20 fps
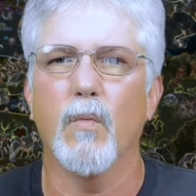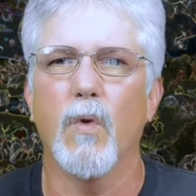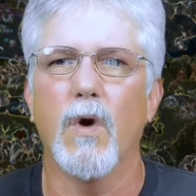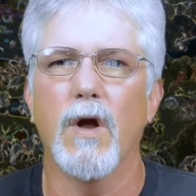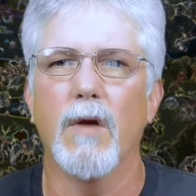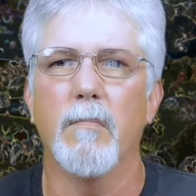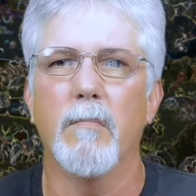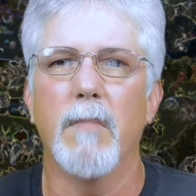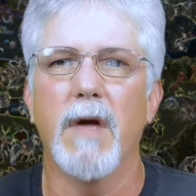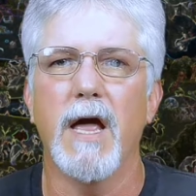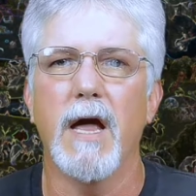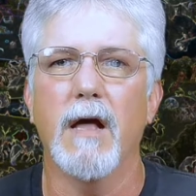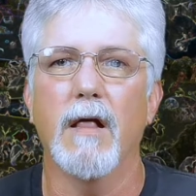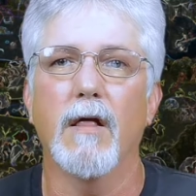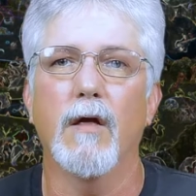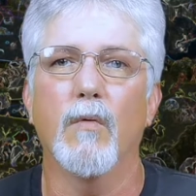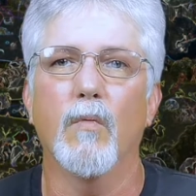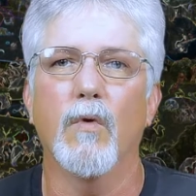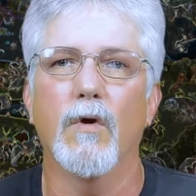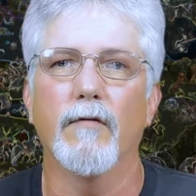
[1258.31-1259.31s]
1
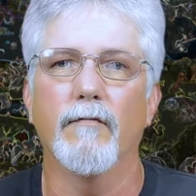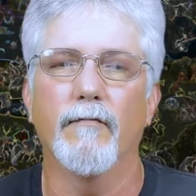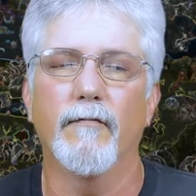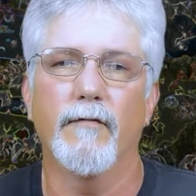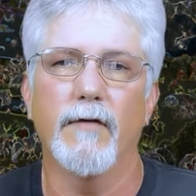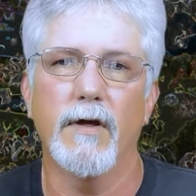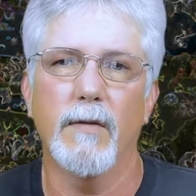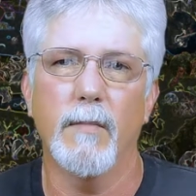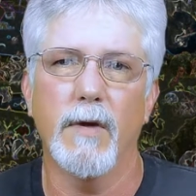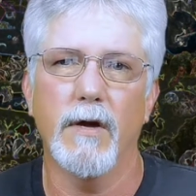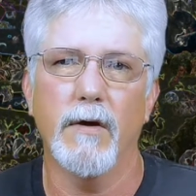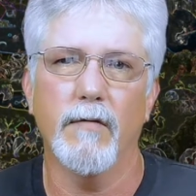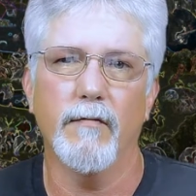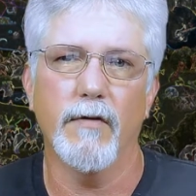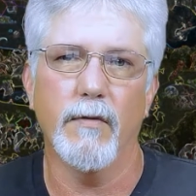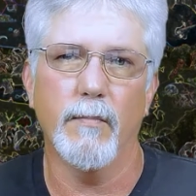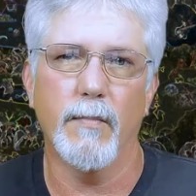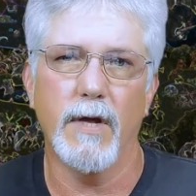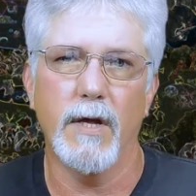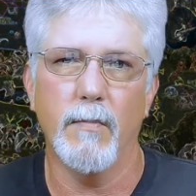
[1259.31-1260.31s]
male and 1 female of
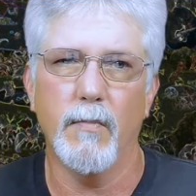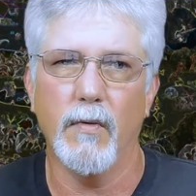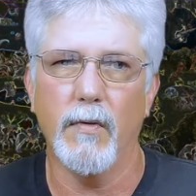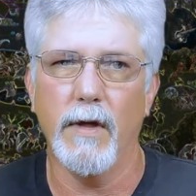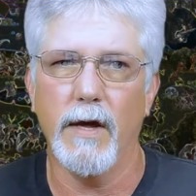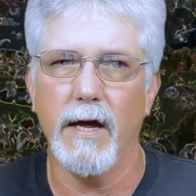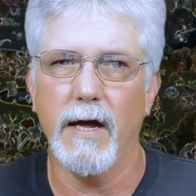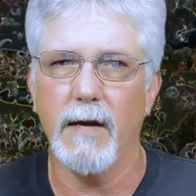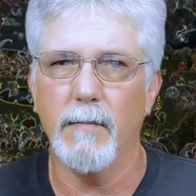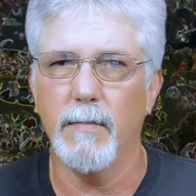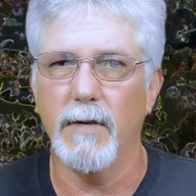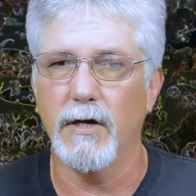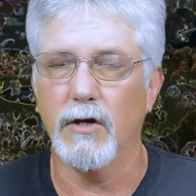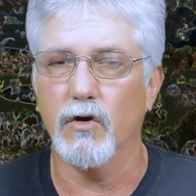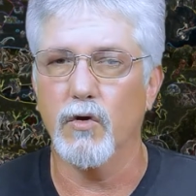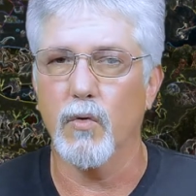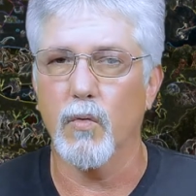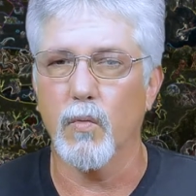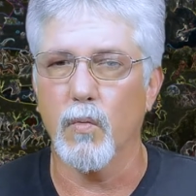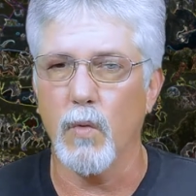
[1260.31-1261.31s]
the people that had been
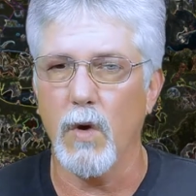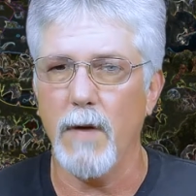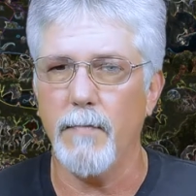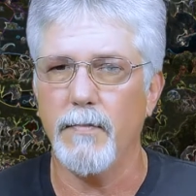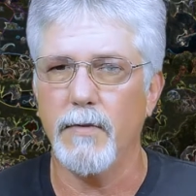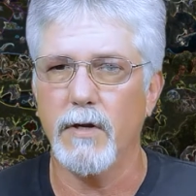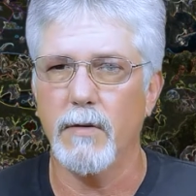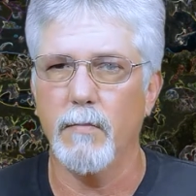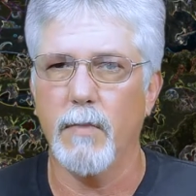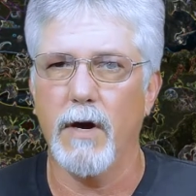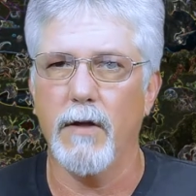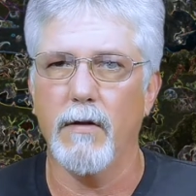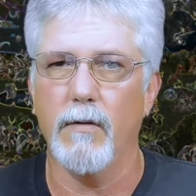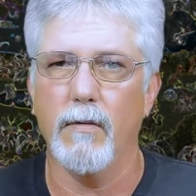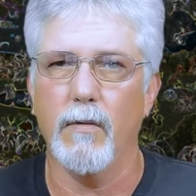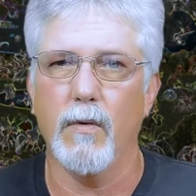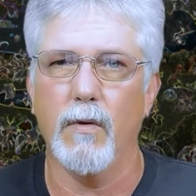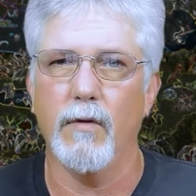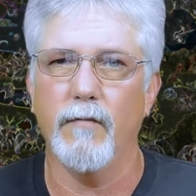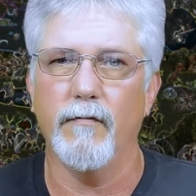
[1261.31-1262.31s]
corrupted by the
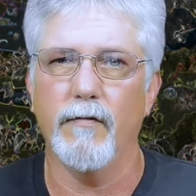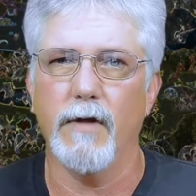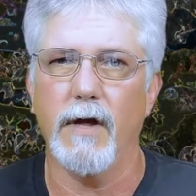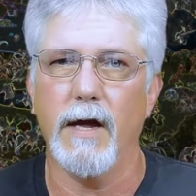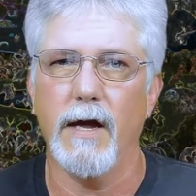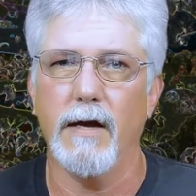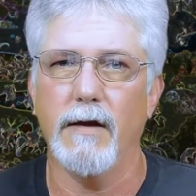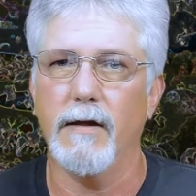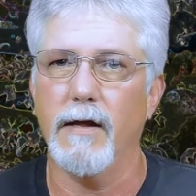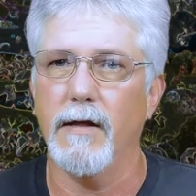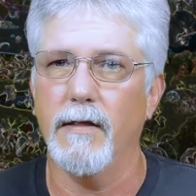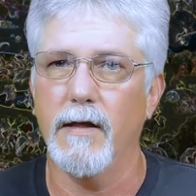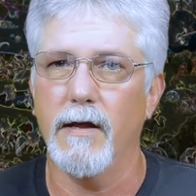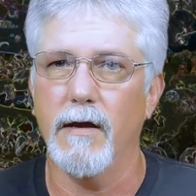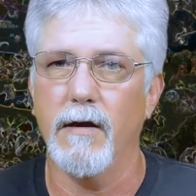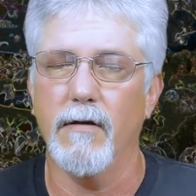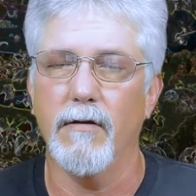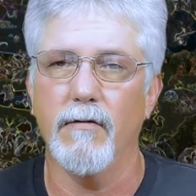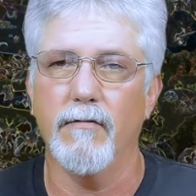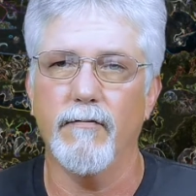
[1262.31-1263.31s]
Lord of Light and the
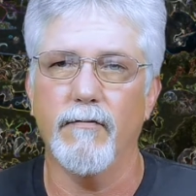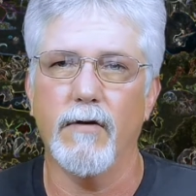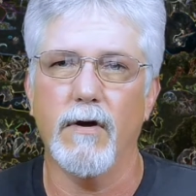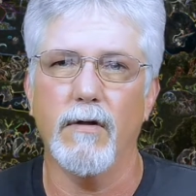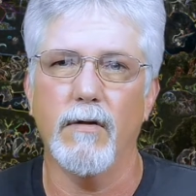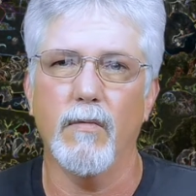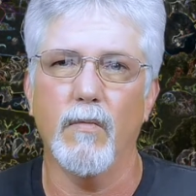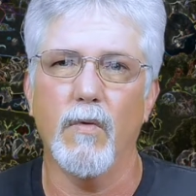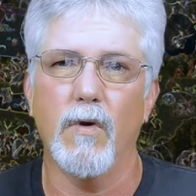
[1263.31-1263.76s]
other fallen